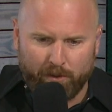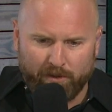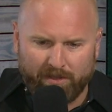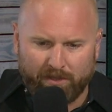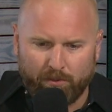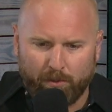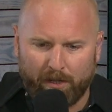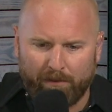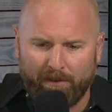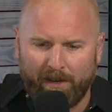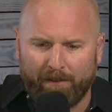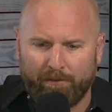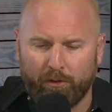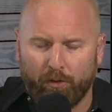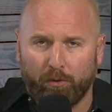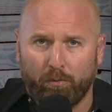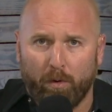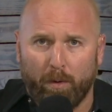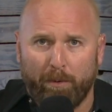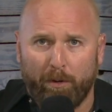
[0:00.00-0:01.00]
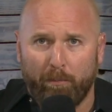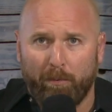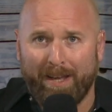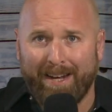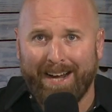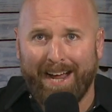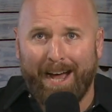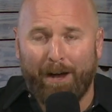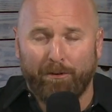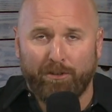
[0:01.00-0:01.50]
who's a 25-year-old woman,
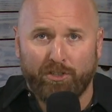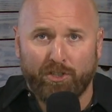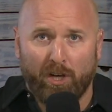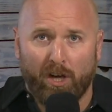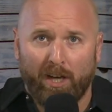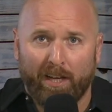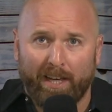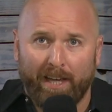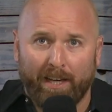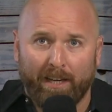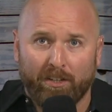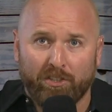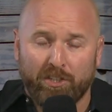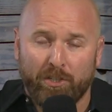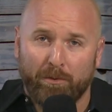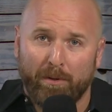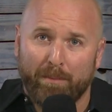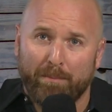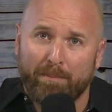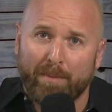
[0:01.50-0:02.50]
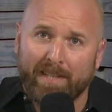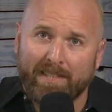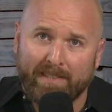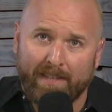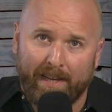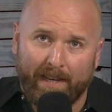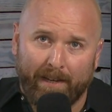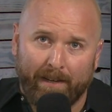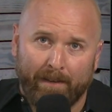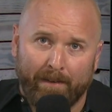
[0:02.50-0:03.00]
went out jogging. She went
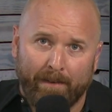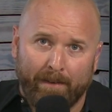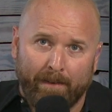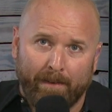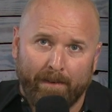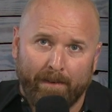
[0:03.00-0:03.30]
missing.